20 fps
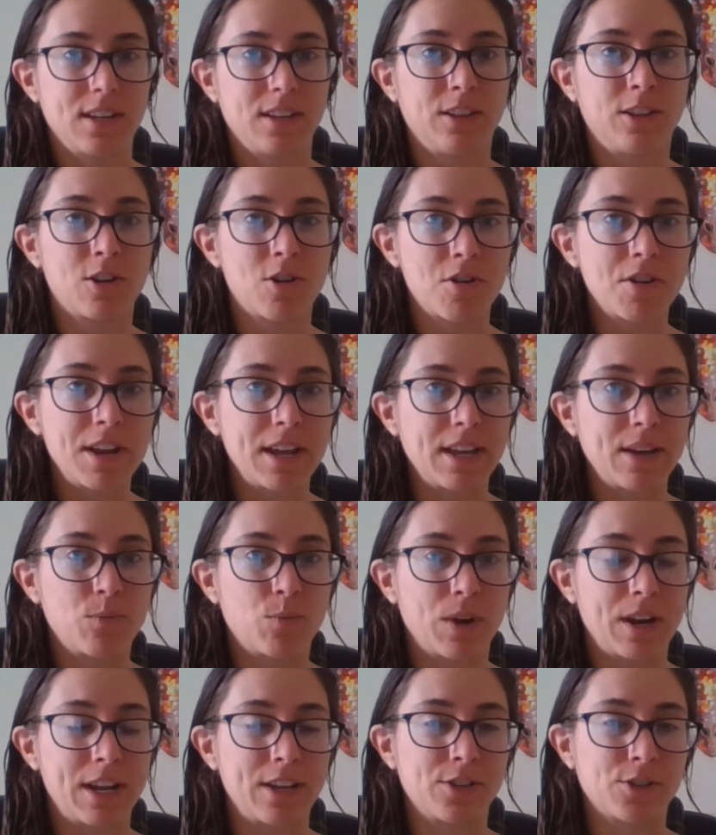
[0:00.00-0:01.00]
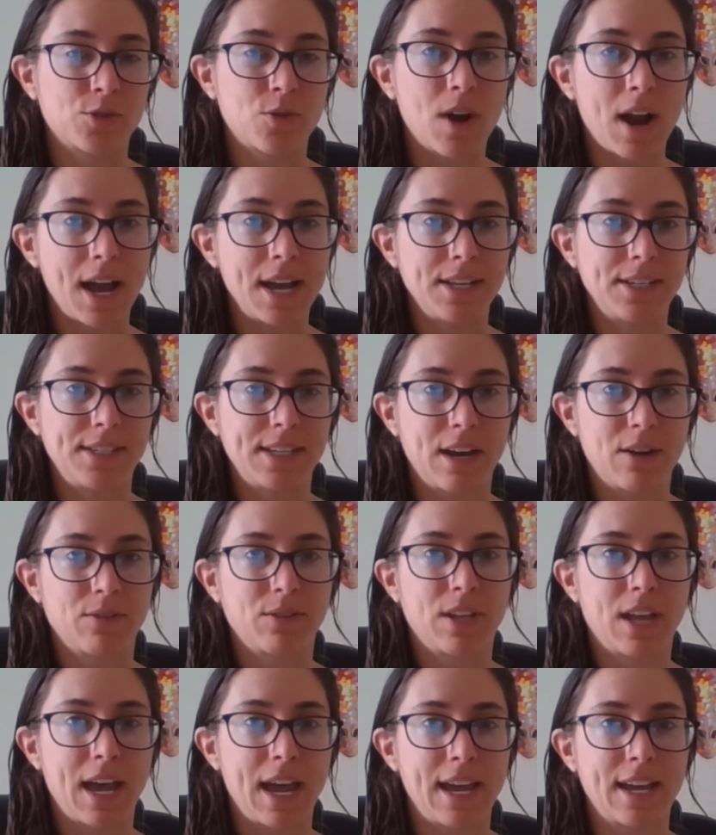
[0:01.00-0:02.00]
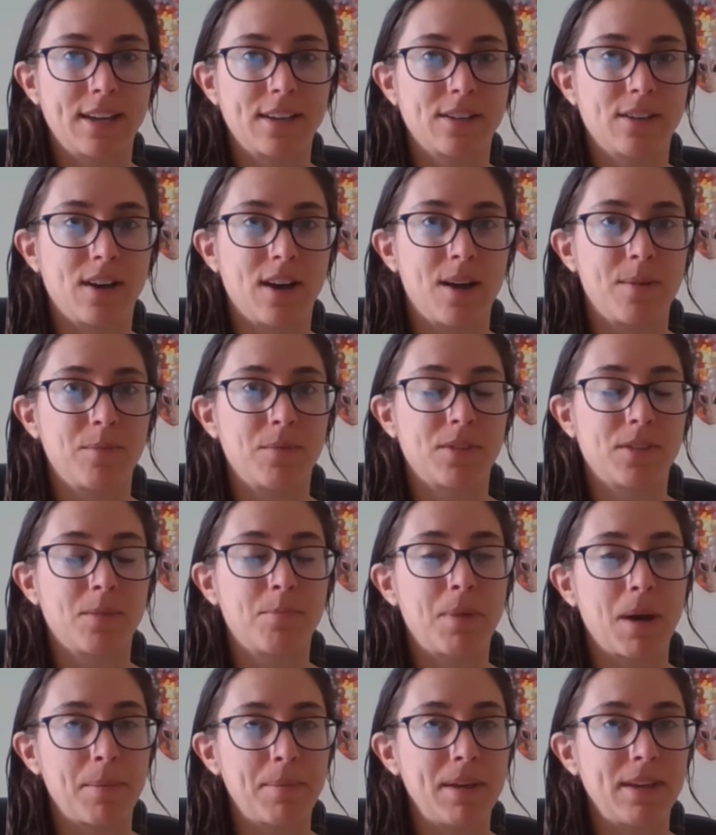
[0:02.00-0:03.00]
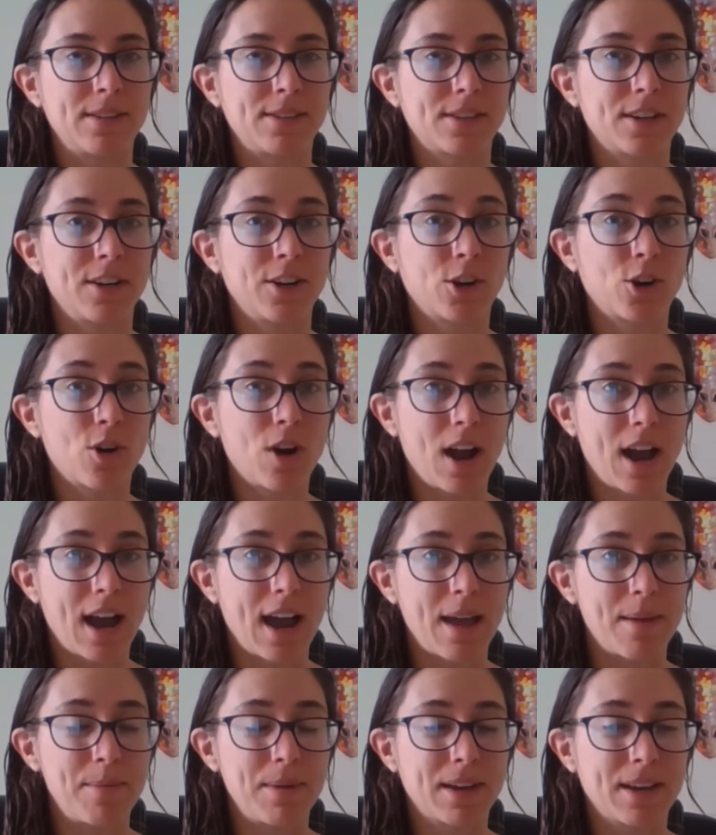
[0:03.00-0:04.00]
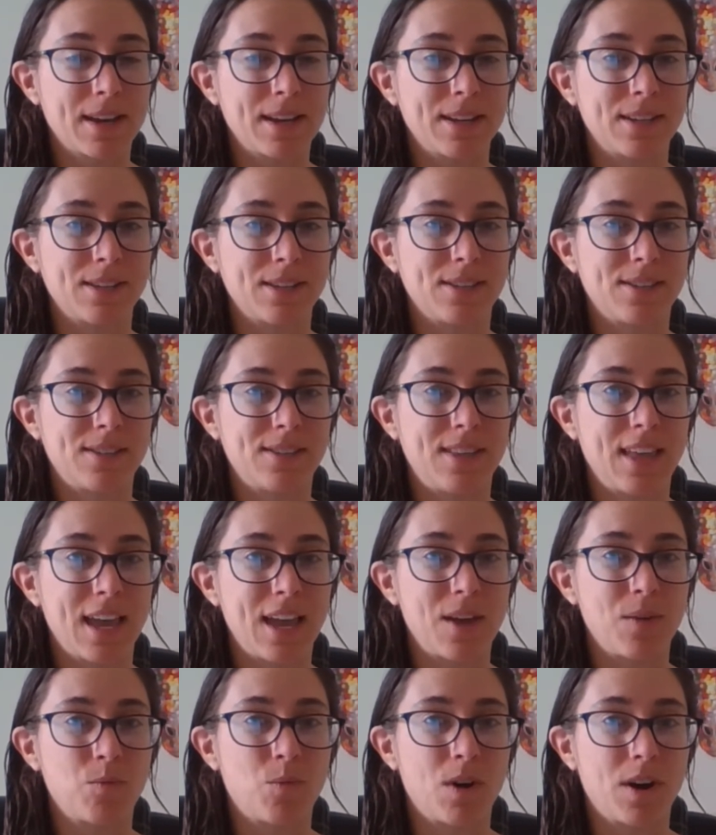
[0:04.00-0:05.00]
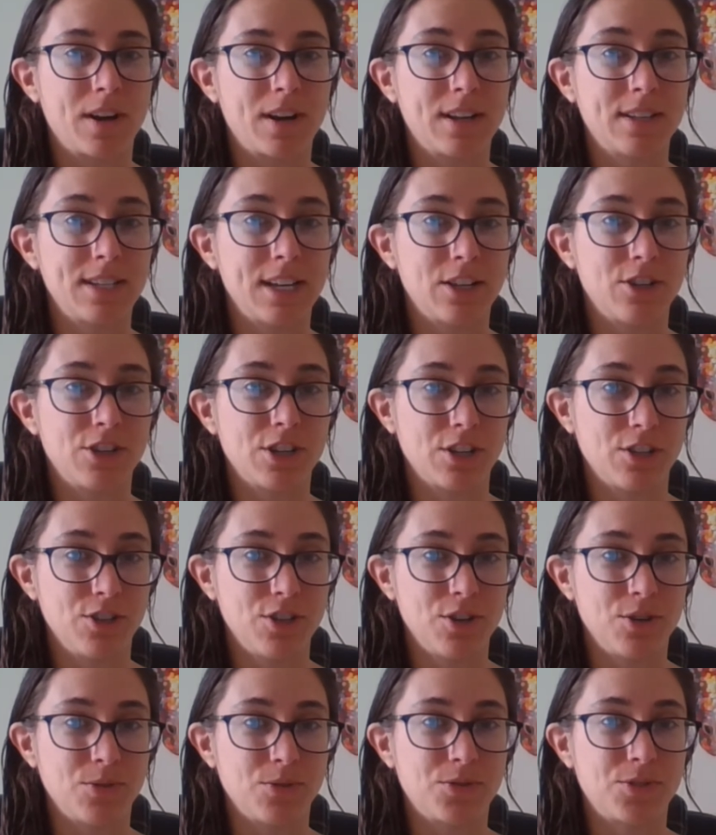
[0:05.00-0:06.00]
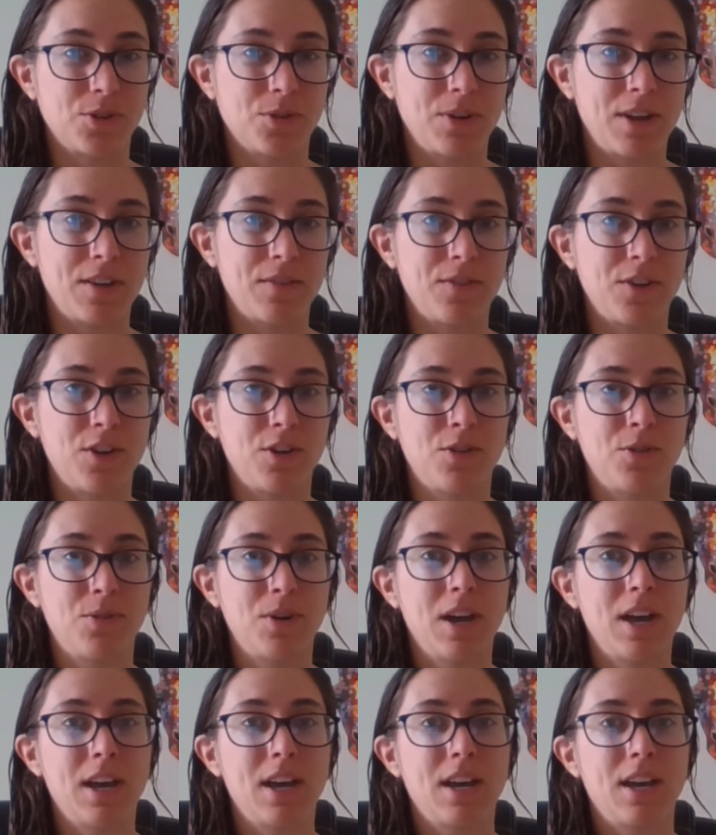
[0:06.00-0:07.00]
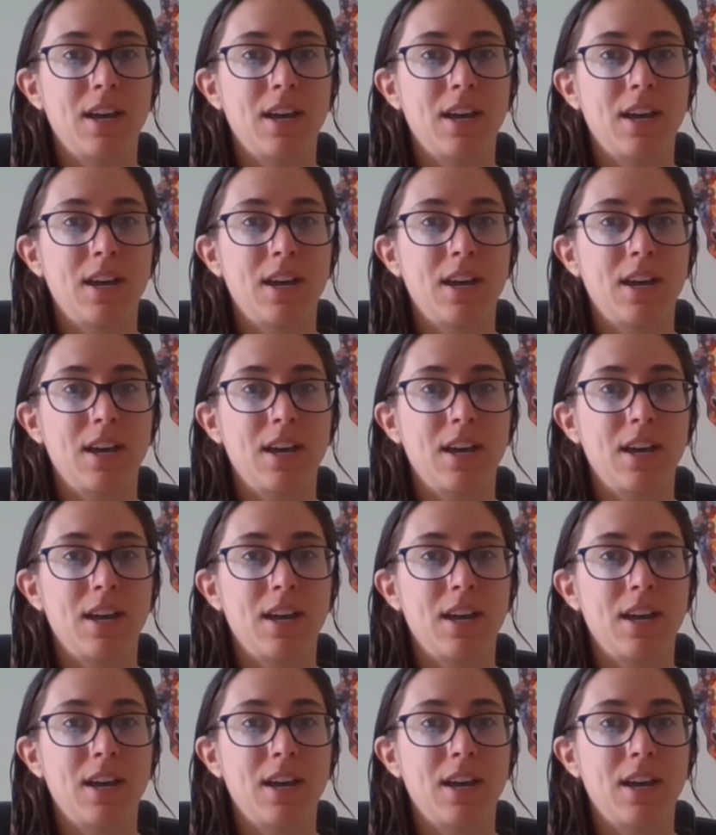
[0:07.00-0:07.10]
learning what his cries sound like, um, the puppy is going to cry because they want attention too. So if you